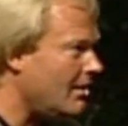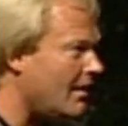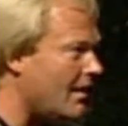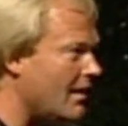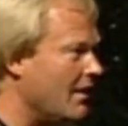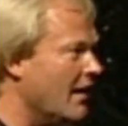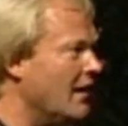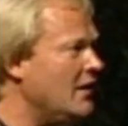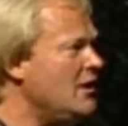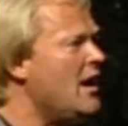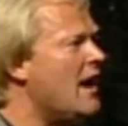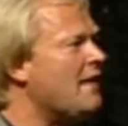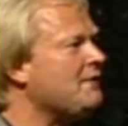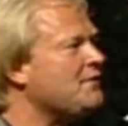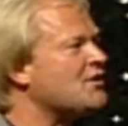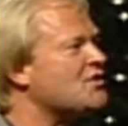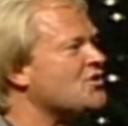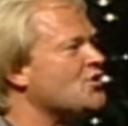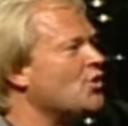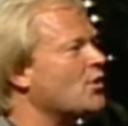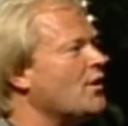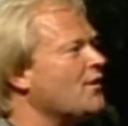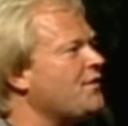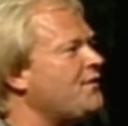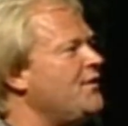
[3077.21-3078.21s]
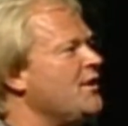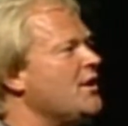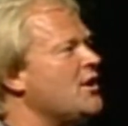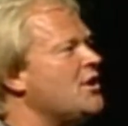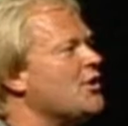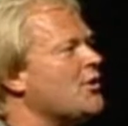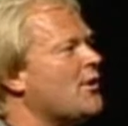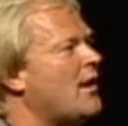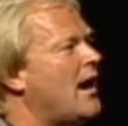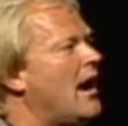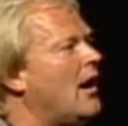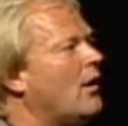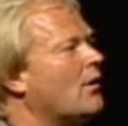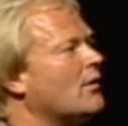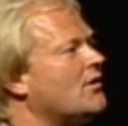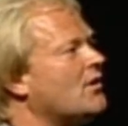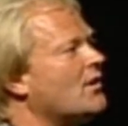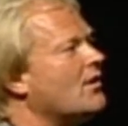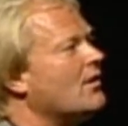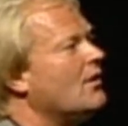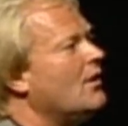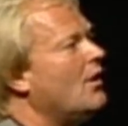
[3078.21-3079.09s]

then you have to sort of figure out